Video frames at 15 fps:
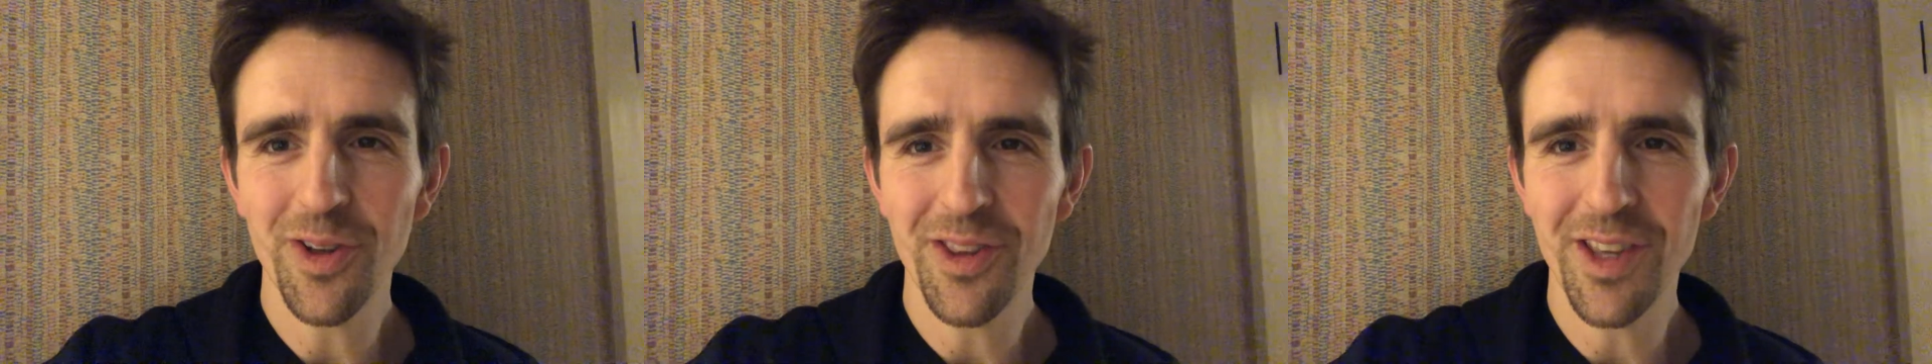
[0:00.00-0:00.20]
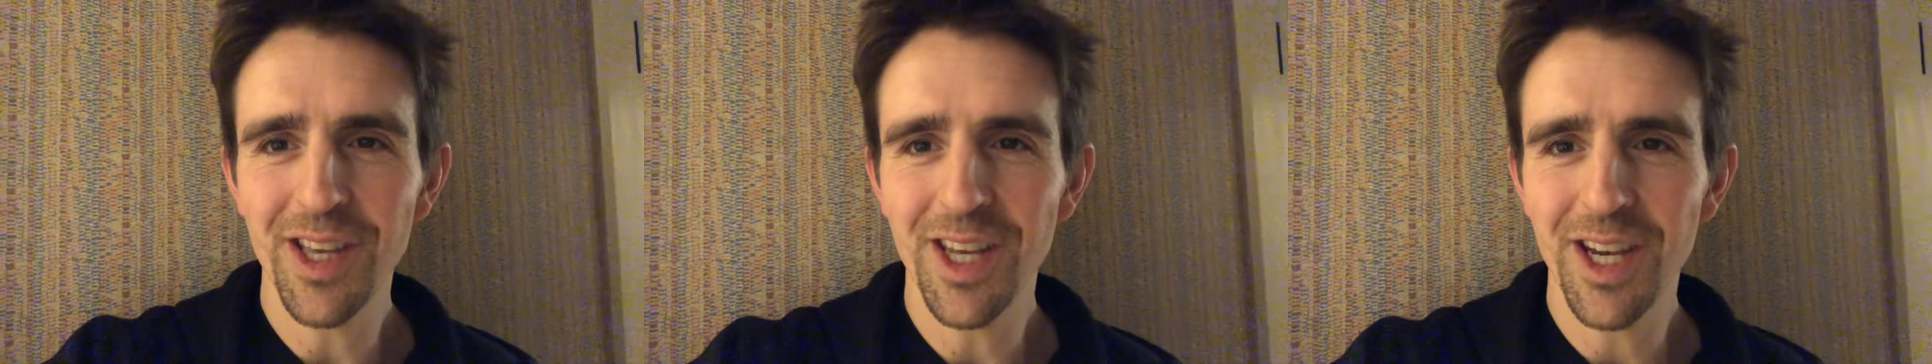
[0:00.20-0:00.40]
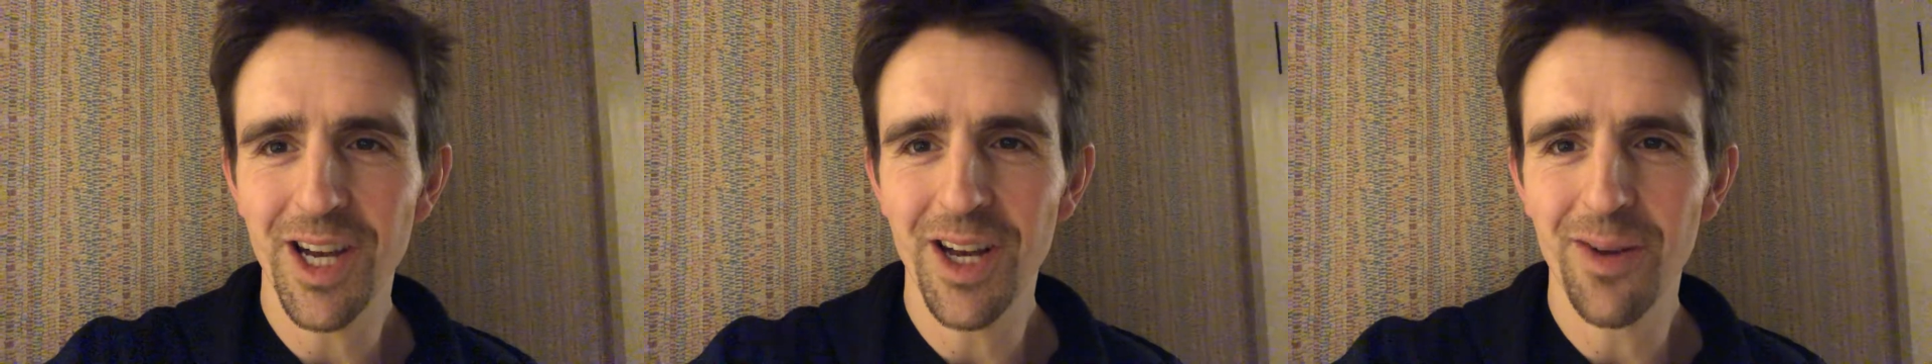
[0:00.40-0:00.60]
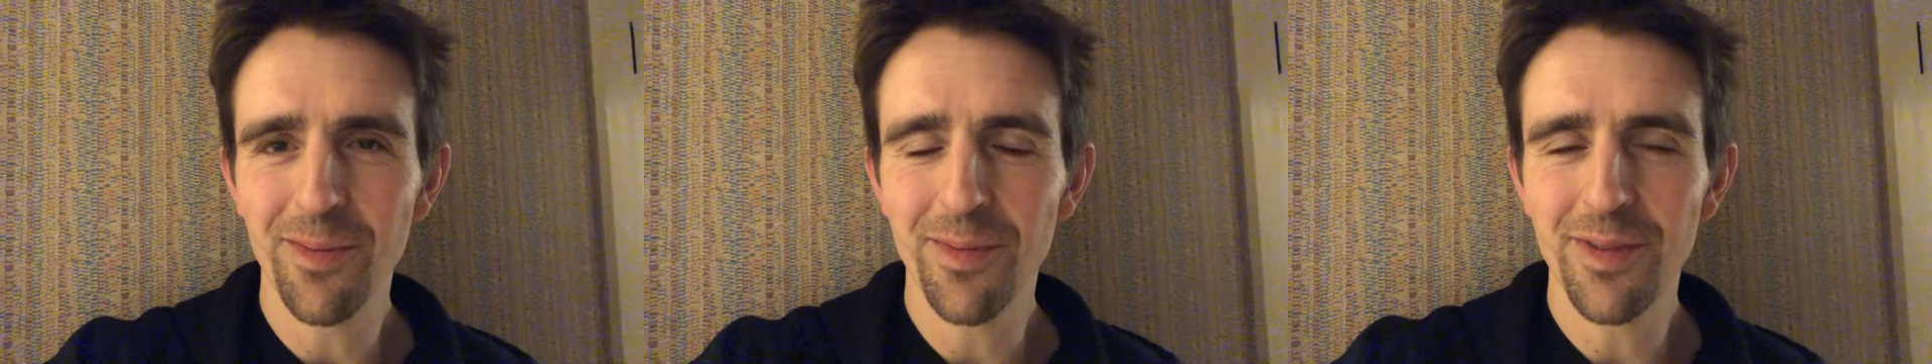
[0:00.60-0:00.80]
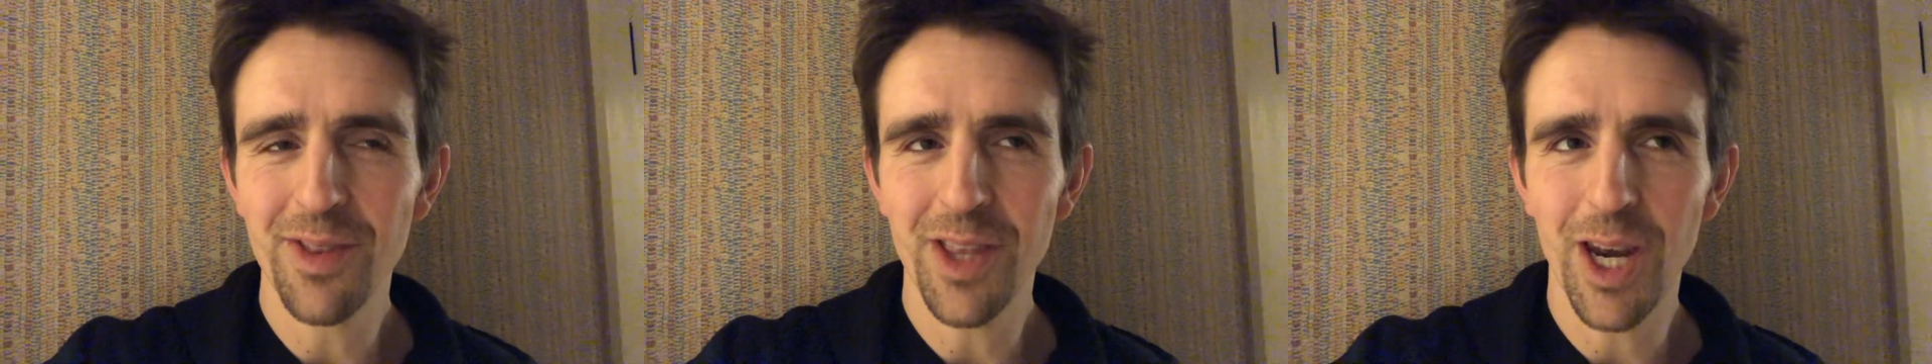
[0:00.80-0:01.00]
that
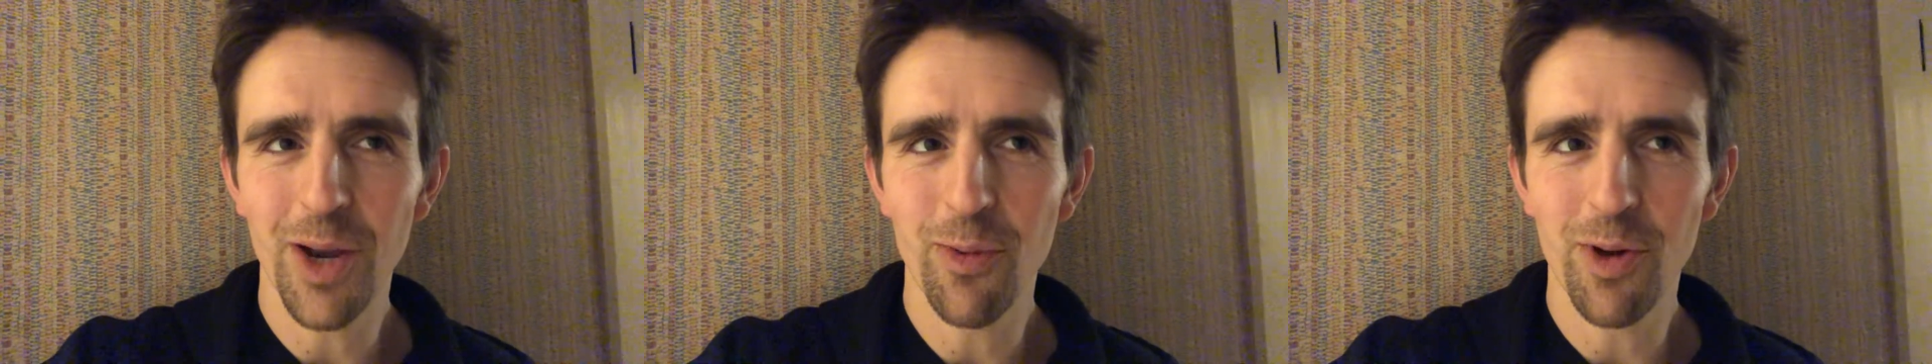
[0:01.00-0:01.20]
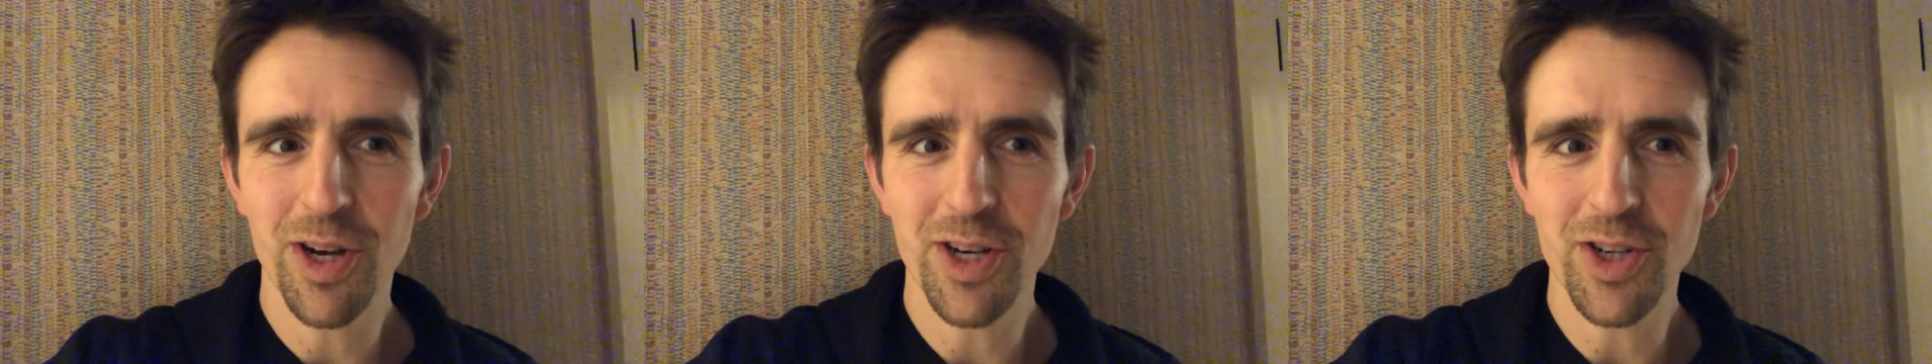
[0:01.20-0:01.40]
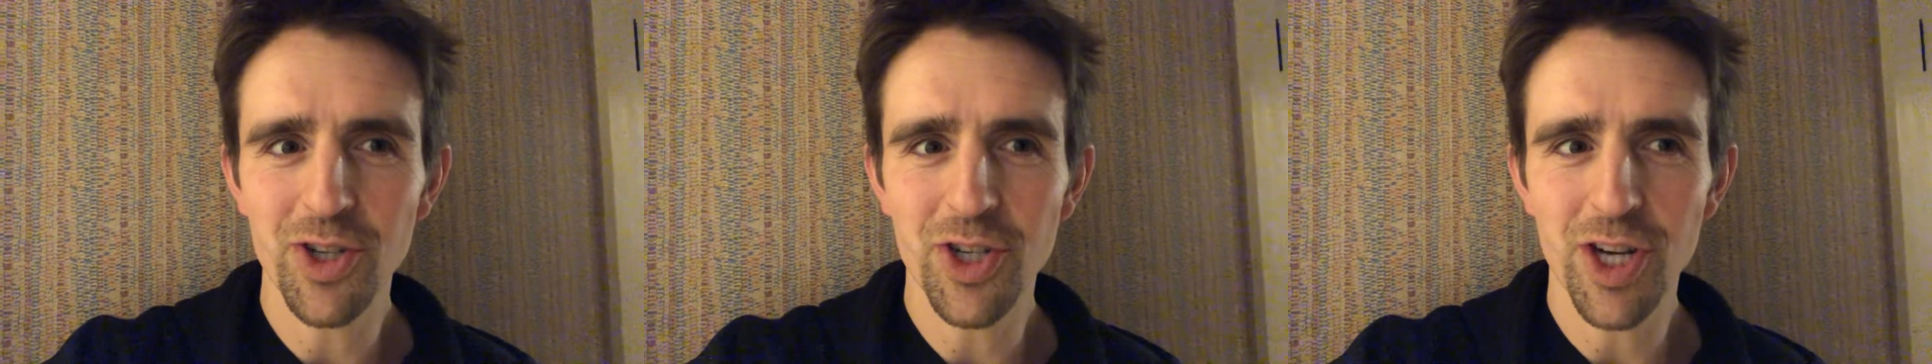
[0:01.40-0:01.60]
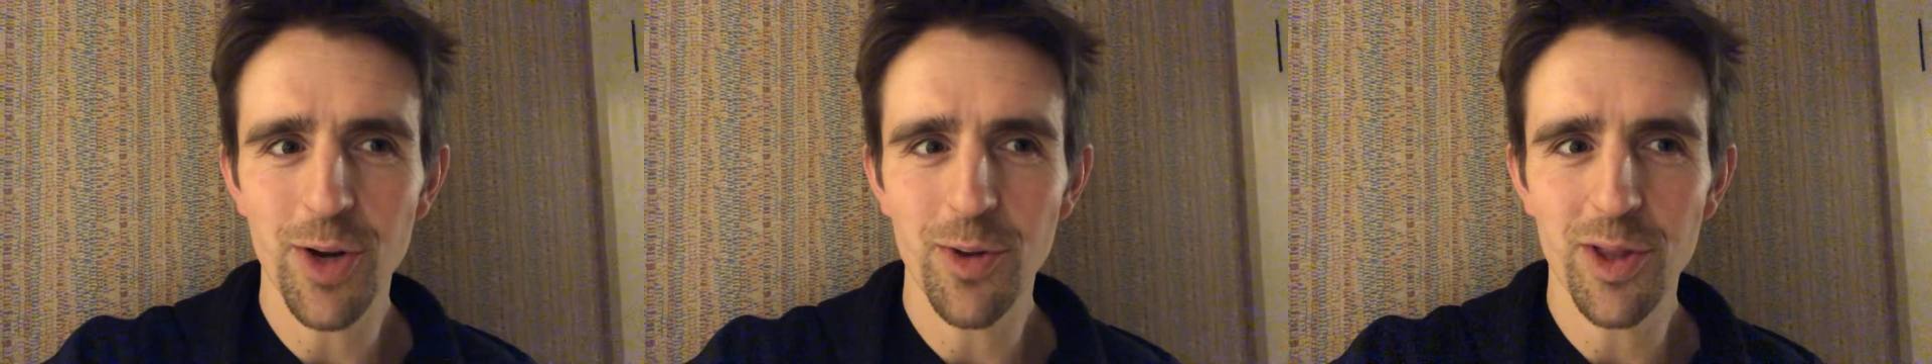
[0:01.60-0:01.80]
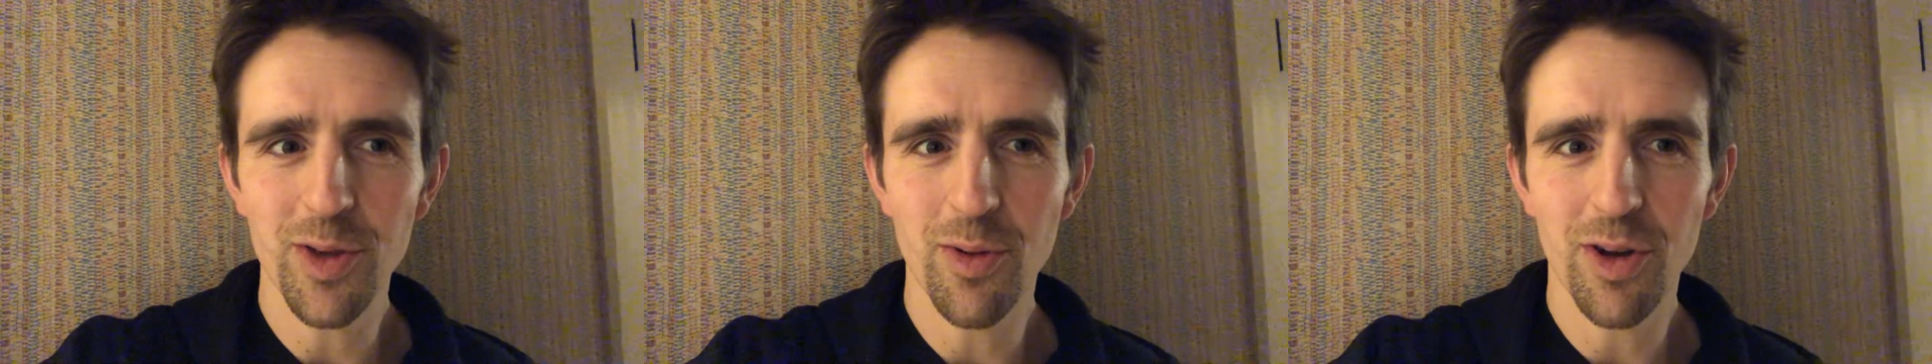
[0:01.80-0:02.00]
I wanted to share
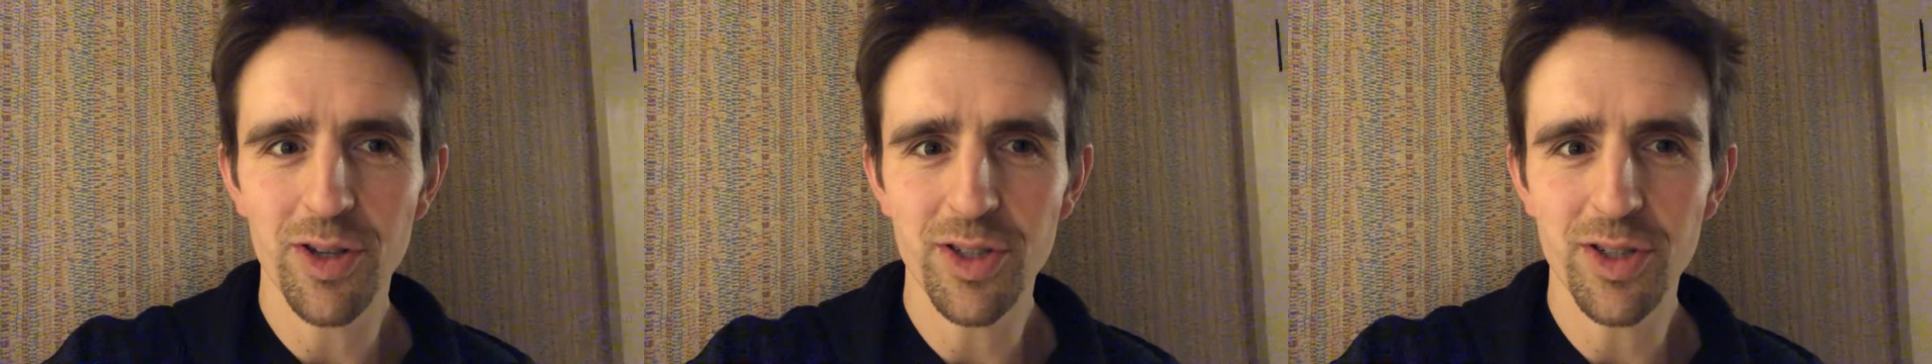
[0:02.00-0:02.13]
with you all.